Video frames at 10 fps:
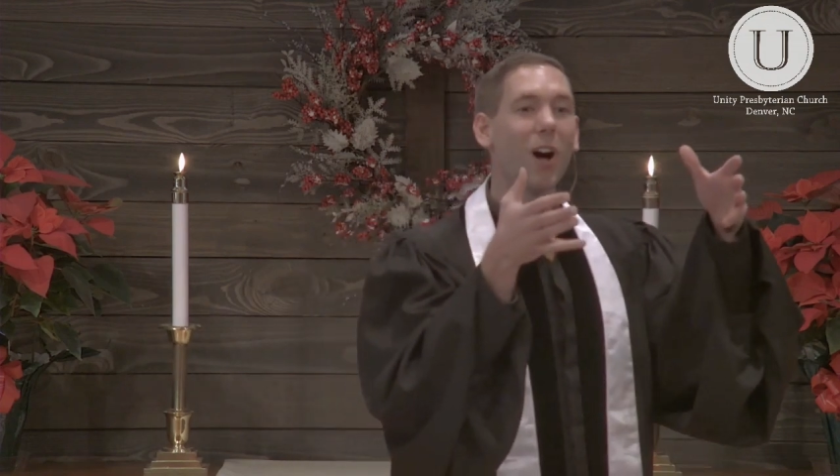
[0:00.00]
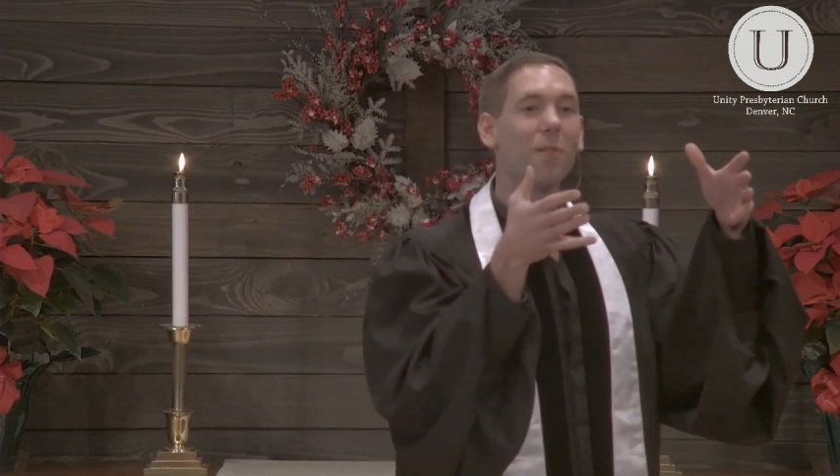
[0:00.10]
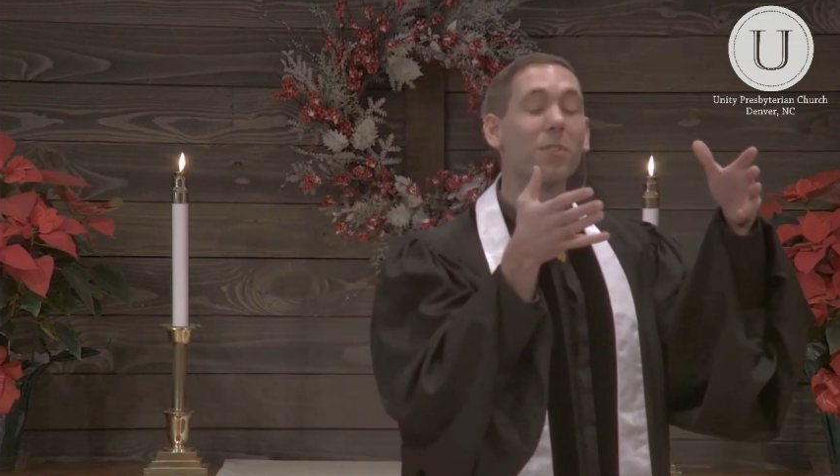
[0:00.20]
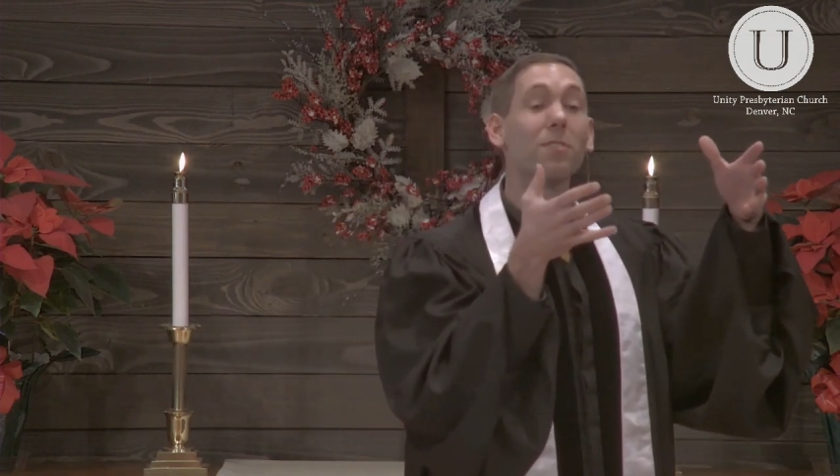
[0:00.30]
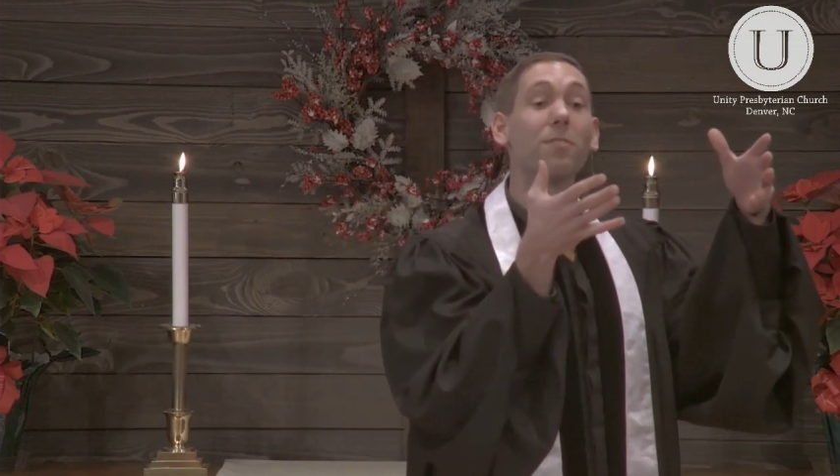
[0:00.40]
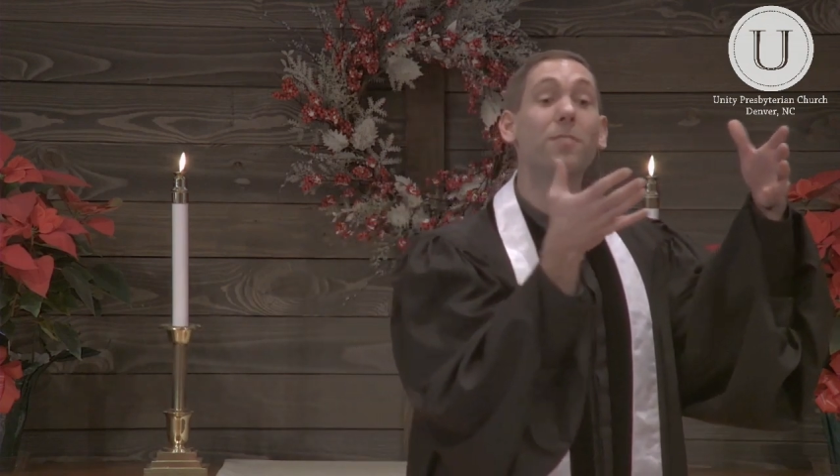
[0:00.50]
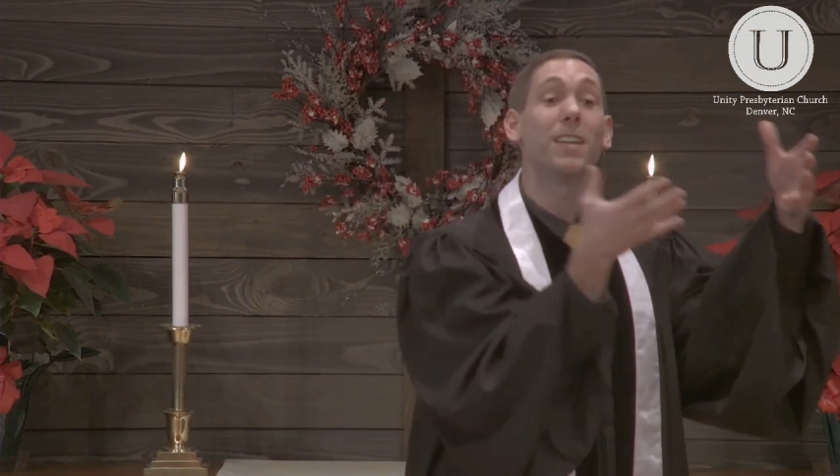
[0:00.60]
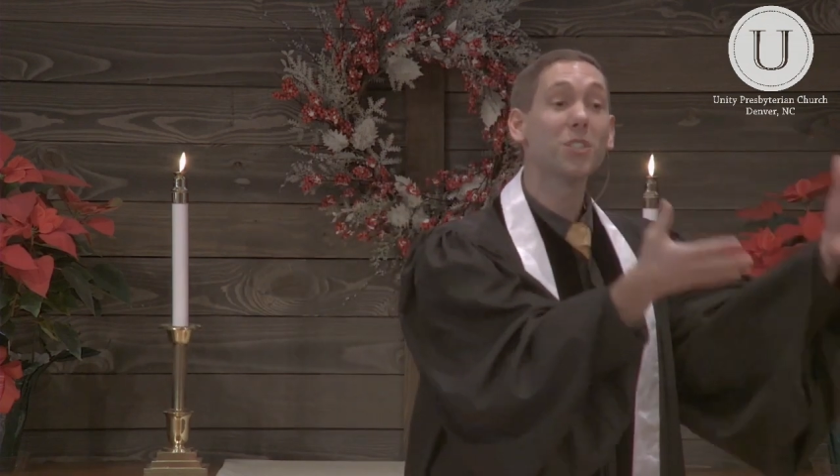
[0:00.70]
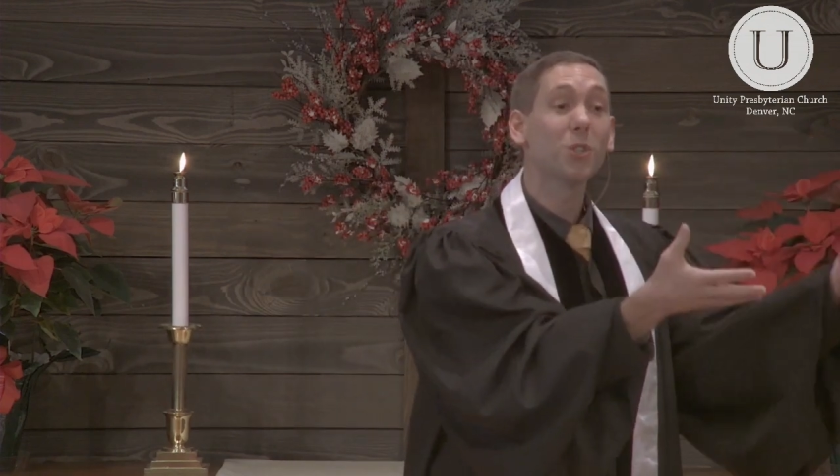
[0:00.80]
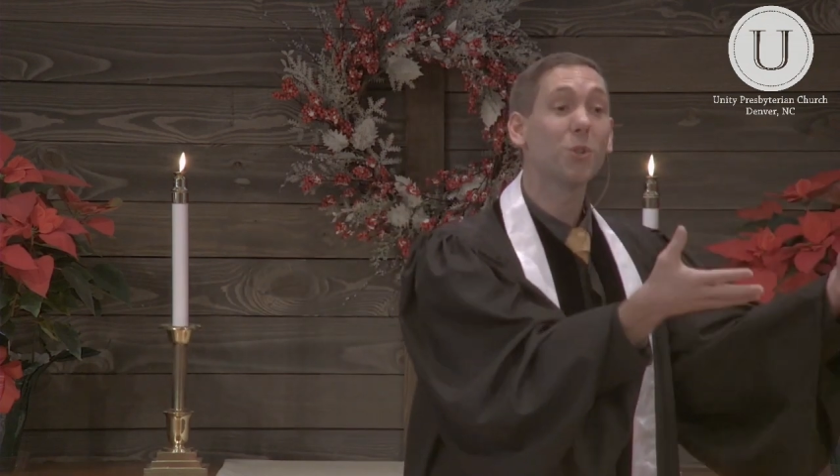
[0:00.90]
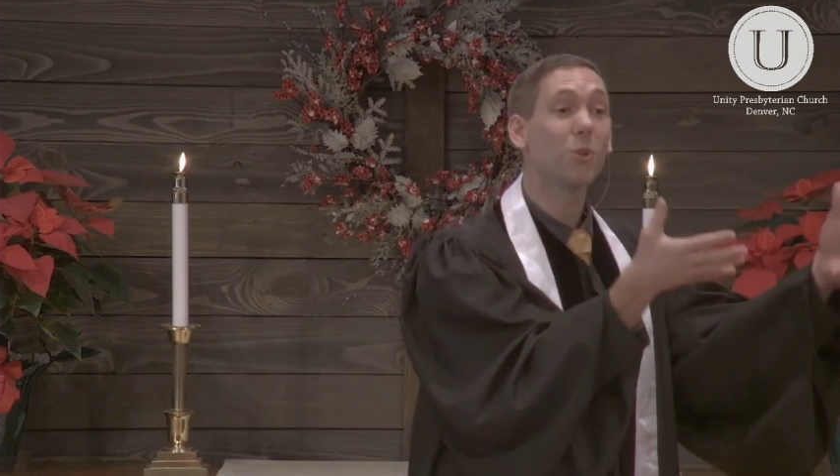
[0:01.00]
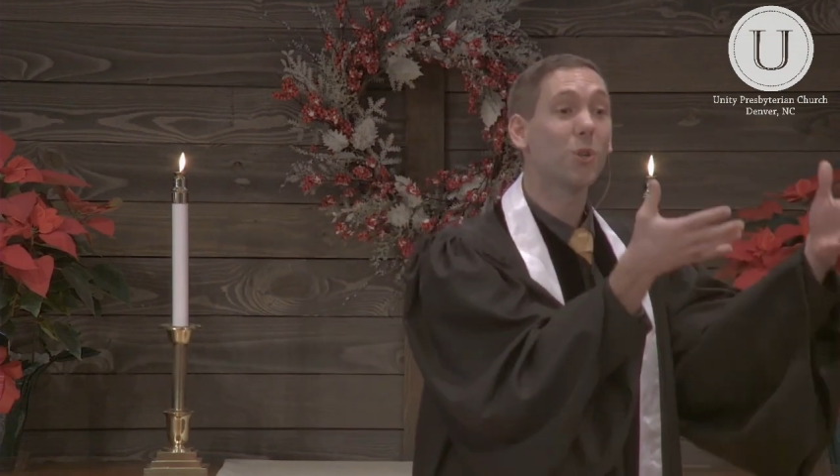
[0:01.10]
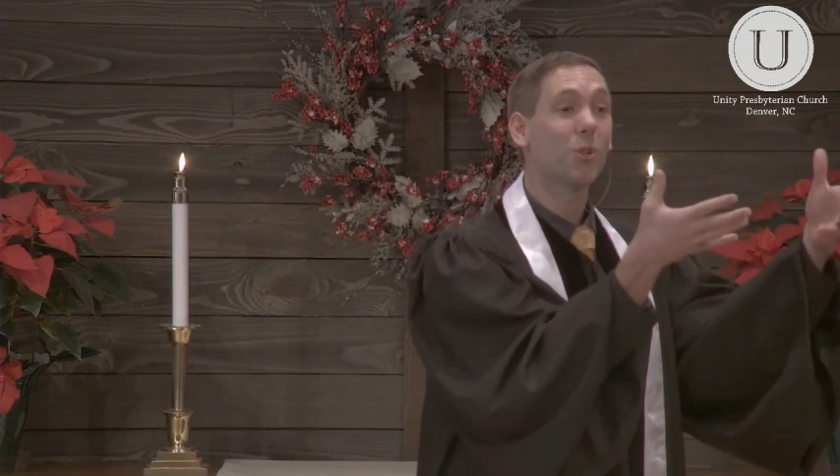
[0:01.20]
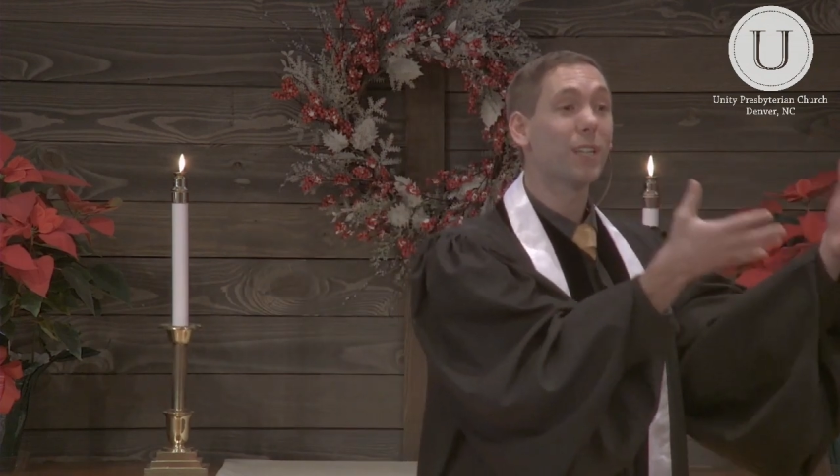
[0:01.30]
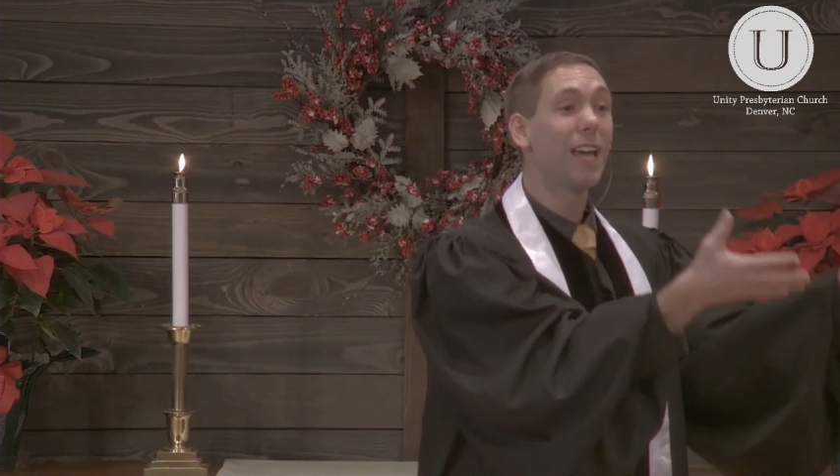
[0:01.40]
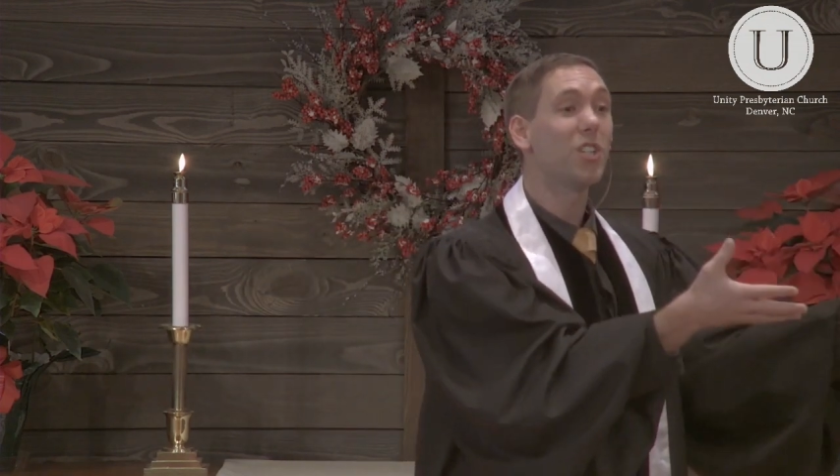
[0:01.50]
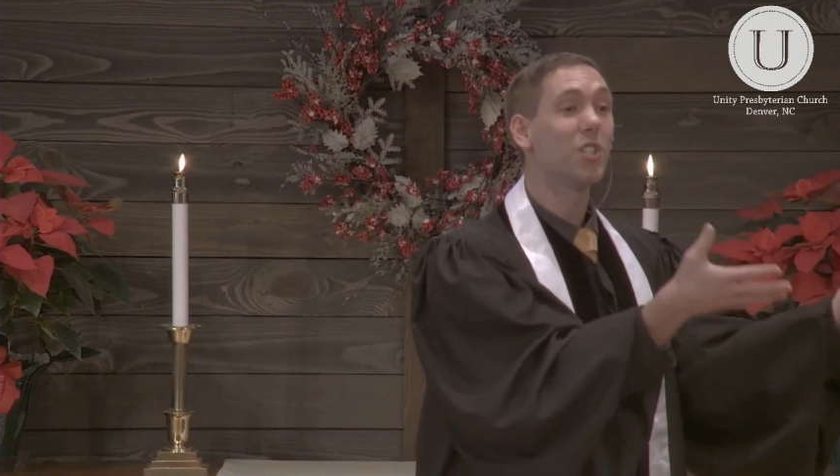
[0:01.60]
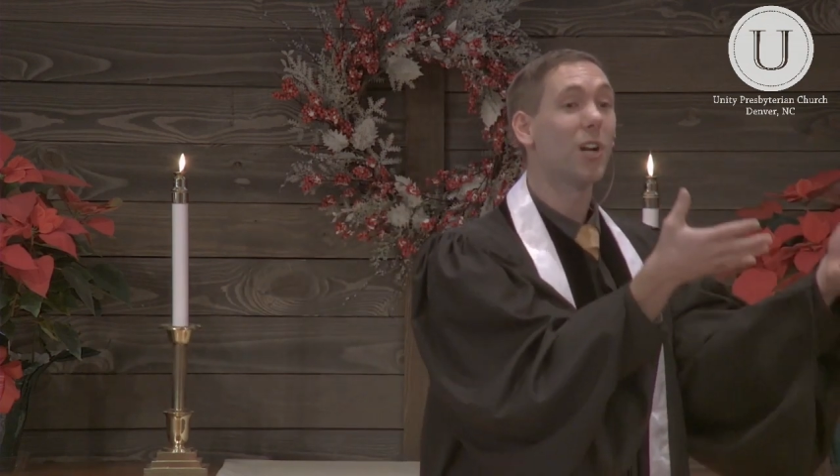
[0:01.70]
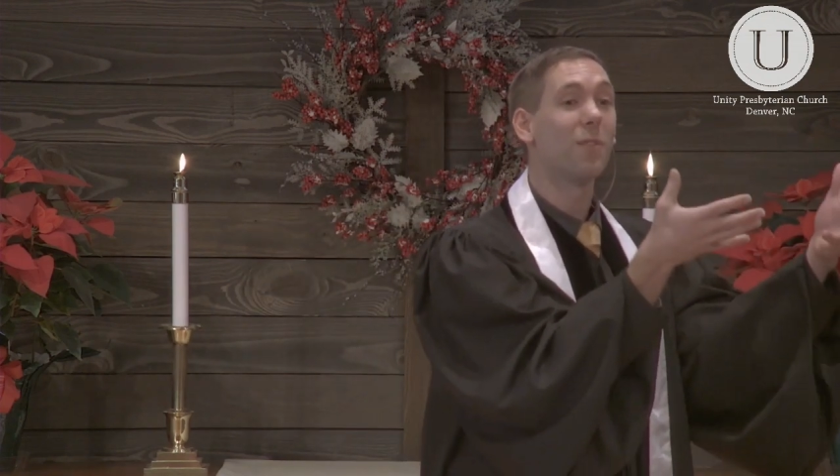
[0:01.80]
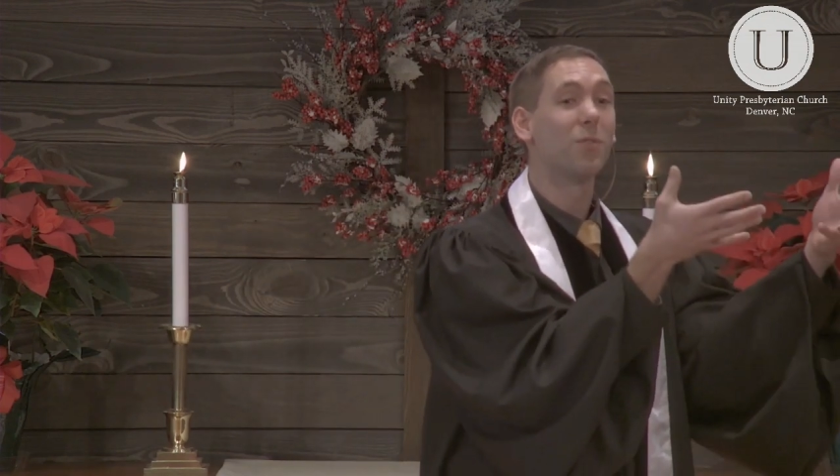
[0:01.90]
of the physical
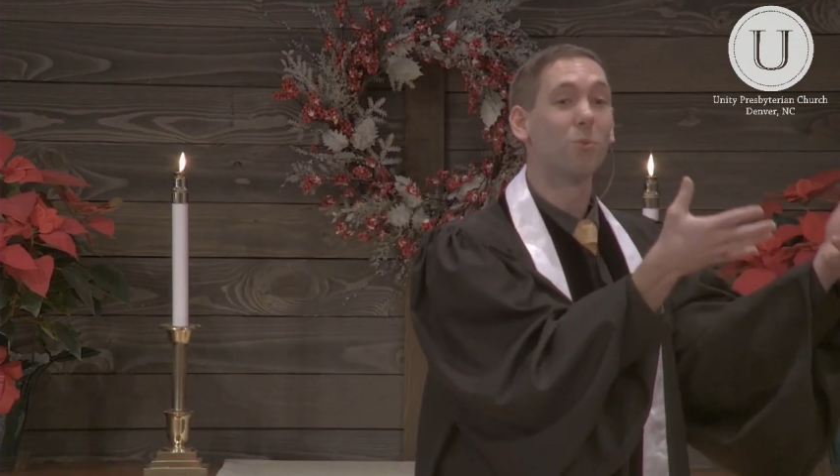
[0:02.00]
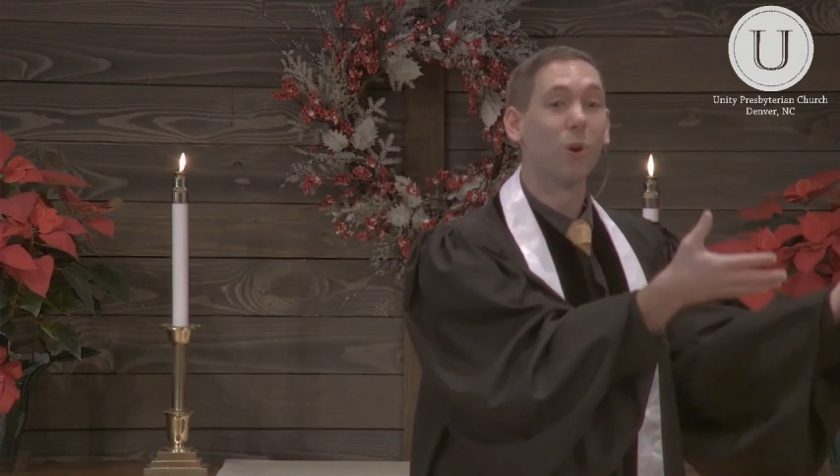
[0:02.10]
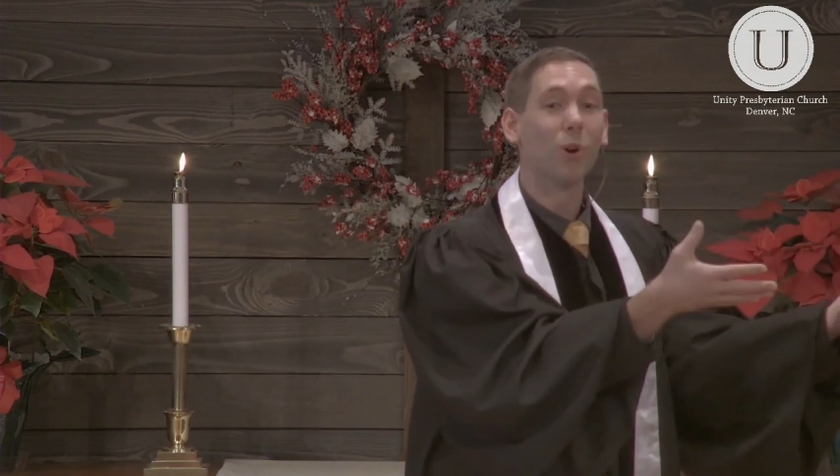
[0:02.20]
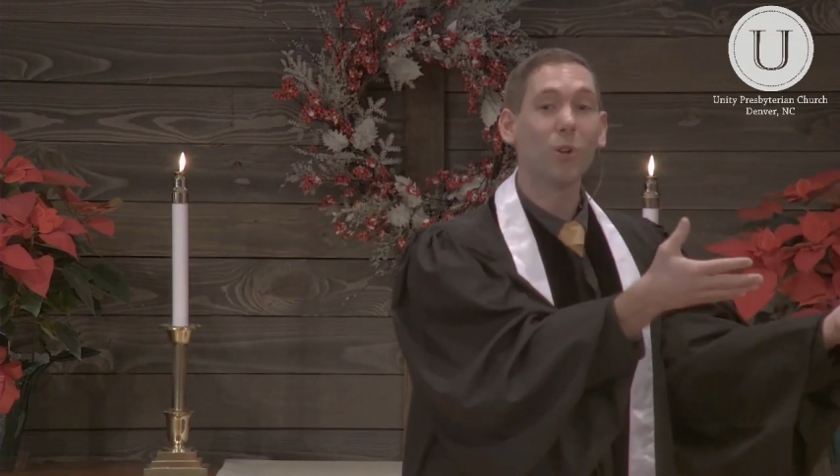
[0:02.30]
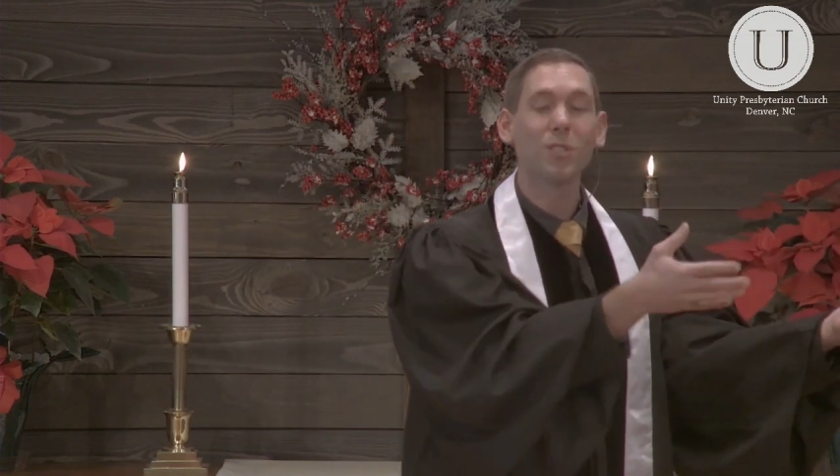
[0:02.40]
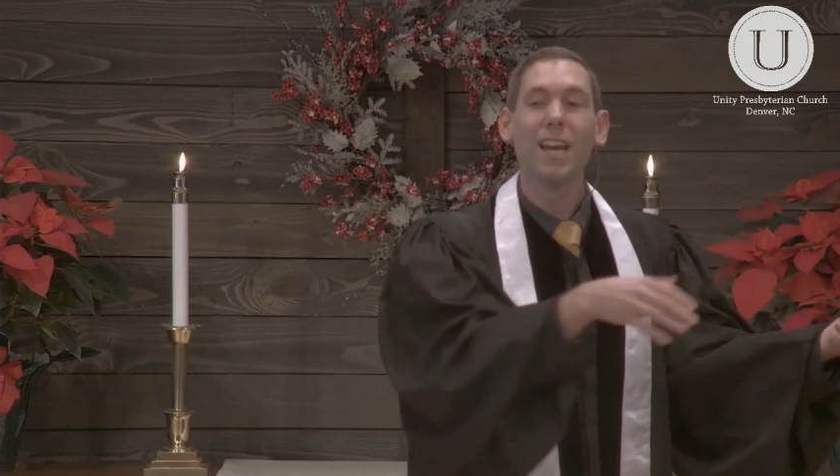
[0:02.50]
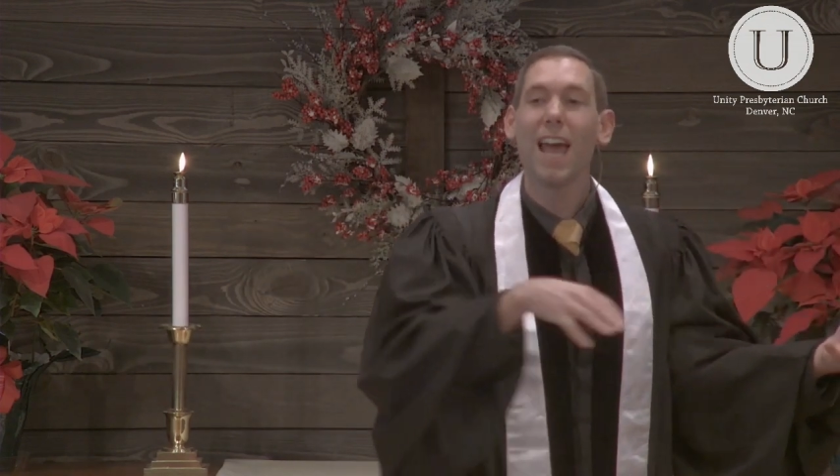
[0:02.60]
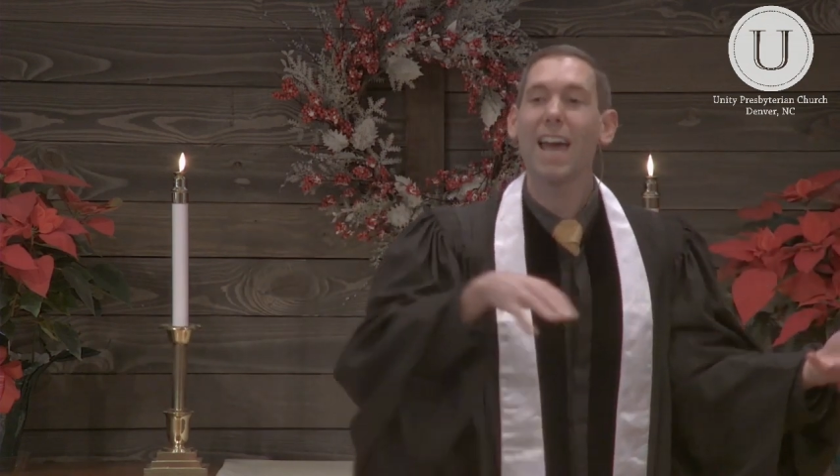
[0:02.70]
creation of the world,